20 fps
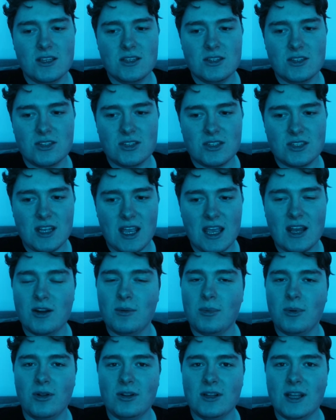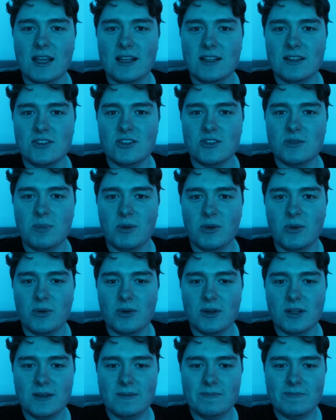stayed up all night and
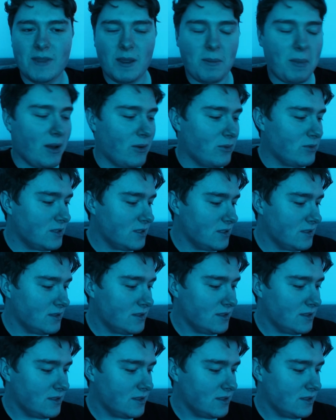spoke about